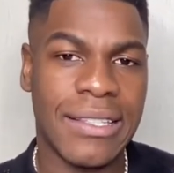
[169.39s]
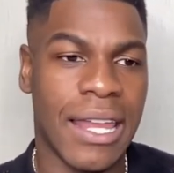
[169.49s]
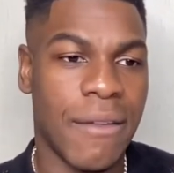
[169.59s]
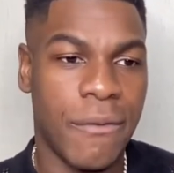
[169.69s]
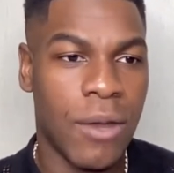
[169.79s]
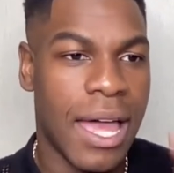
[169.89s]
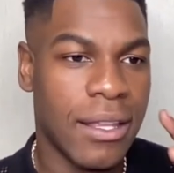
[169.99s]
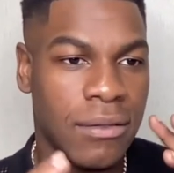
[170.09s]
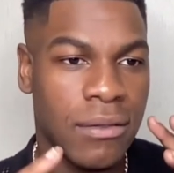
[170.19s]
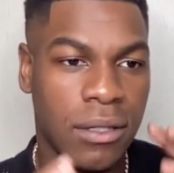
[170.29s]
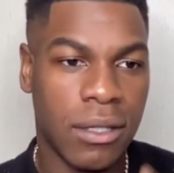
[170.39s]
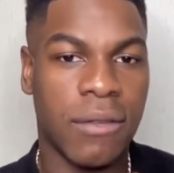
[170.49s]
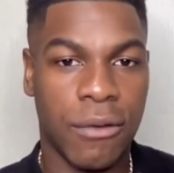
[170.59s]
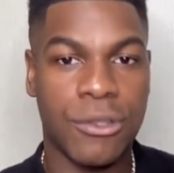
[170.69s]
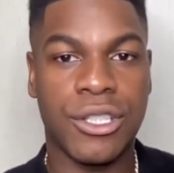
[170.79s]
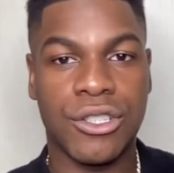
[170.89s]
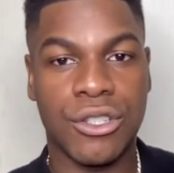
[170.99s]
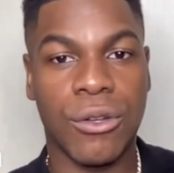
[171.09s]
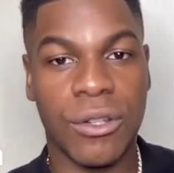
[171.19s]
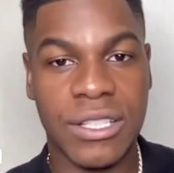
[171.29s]
And I feel like the devotion
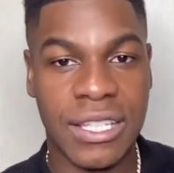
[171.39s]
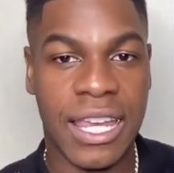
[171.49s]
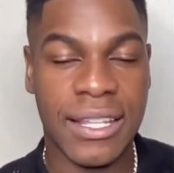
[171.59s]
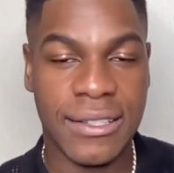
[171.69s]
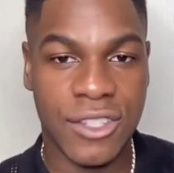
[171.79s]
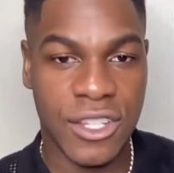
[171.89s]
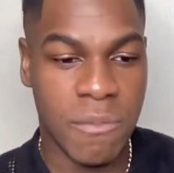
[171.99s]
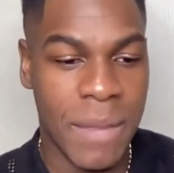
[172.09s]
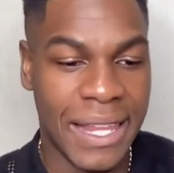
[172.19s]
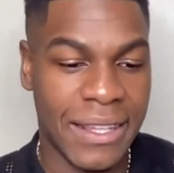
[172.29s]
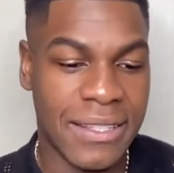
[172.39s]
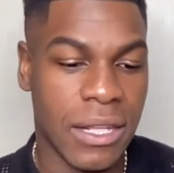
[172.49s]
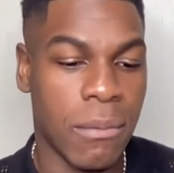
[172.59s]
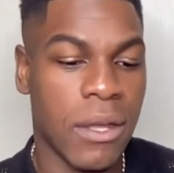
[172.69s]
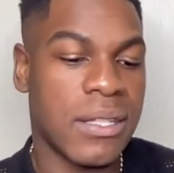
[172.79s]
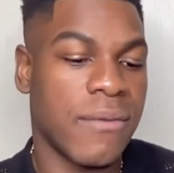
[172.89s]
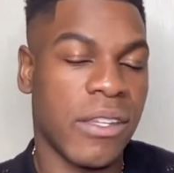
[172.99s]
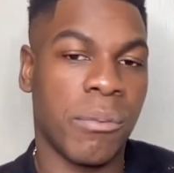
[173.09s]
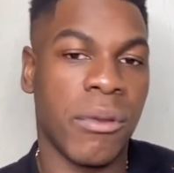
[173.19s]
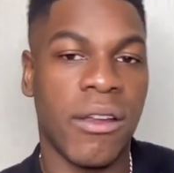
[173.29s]
shown on set to just make this an immersive
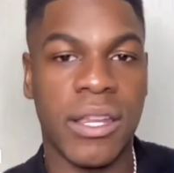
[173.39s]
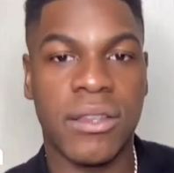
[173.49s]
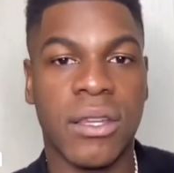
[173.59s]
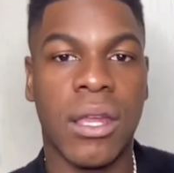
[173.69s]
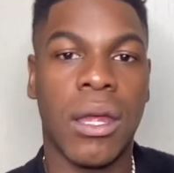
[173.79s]
experience